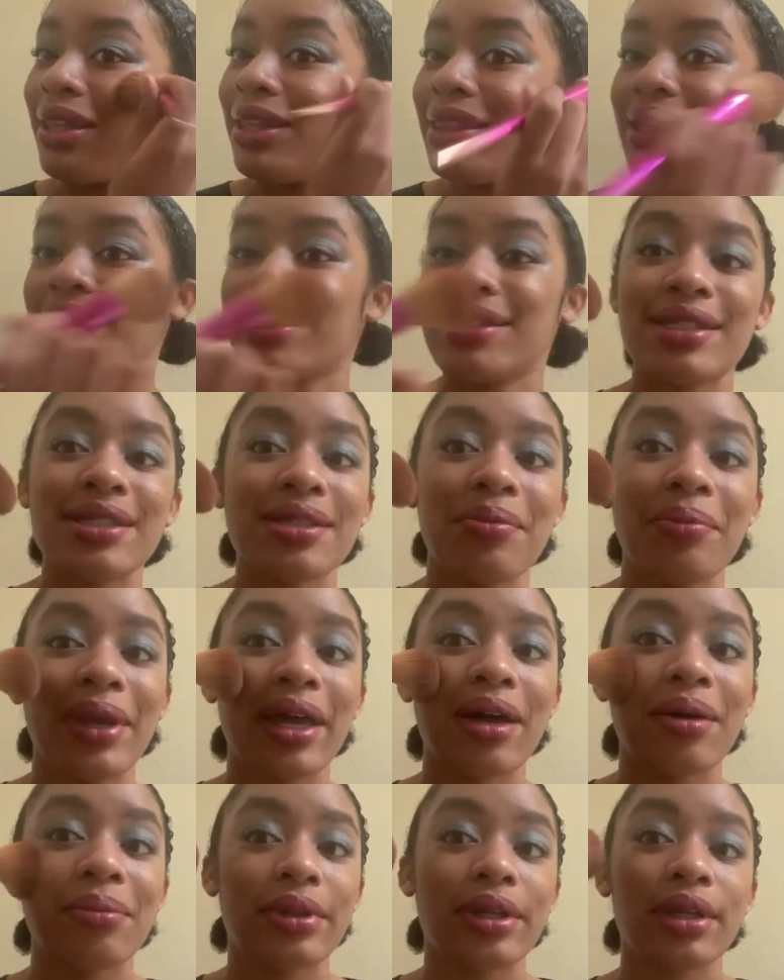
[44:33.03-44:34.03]
This is the
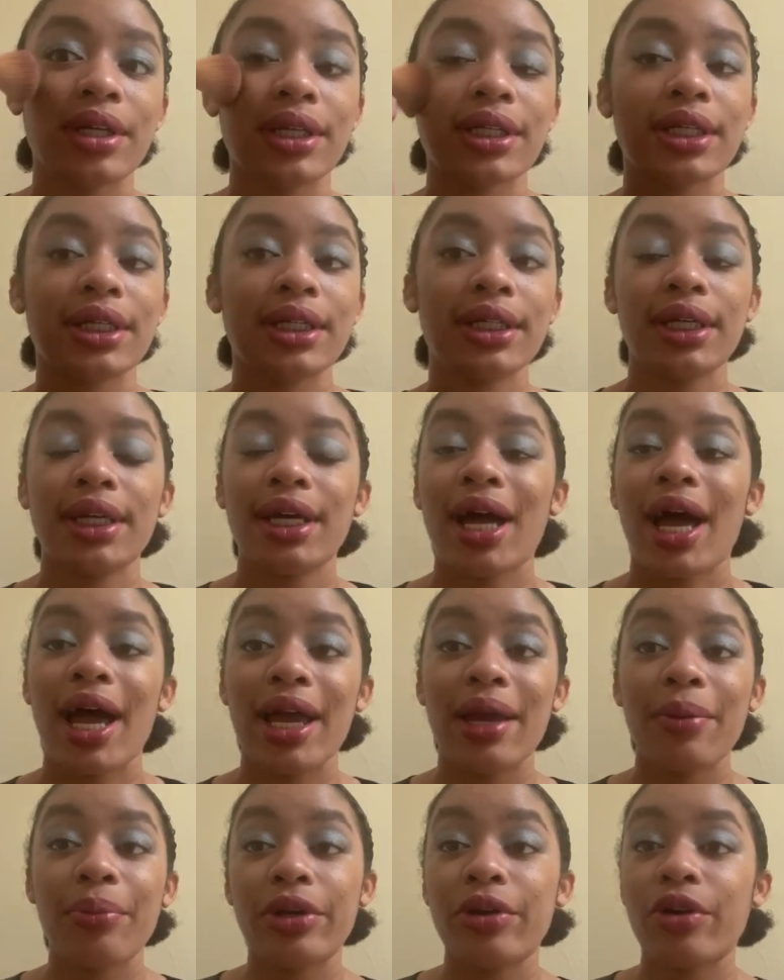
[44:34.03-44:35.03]
makeup look. I
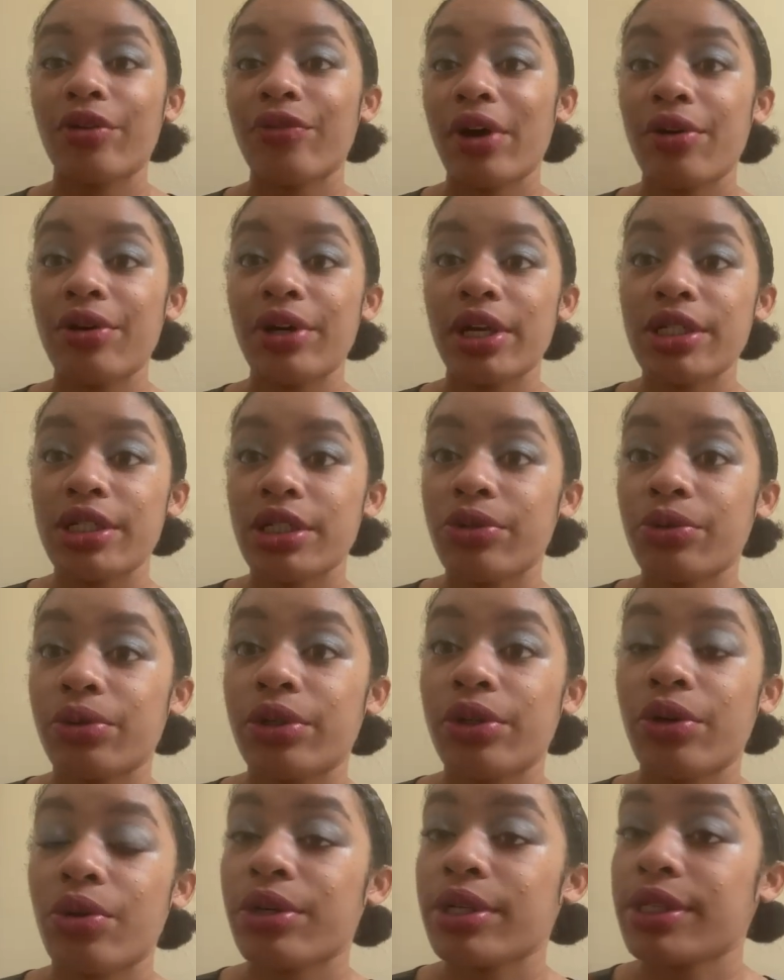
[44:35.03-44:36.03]
ain't put no foundation
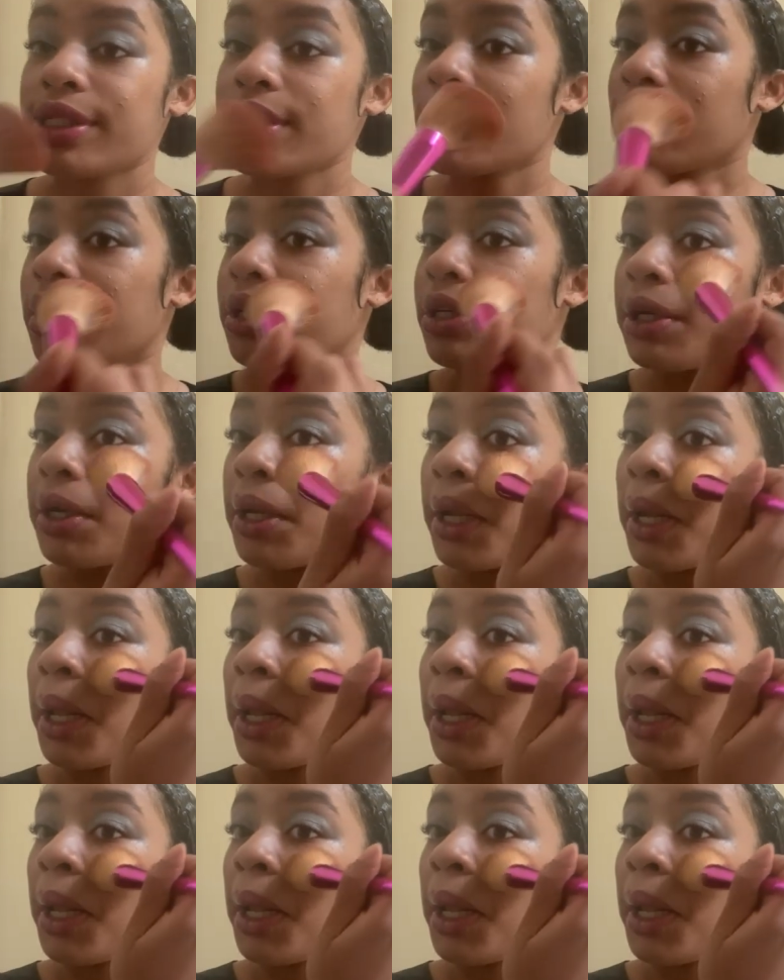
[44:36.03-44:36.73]
on, no concealer.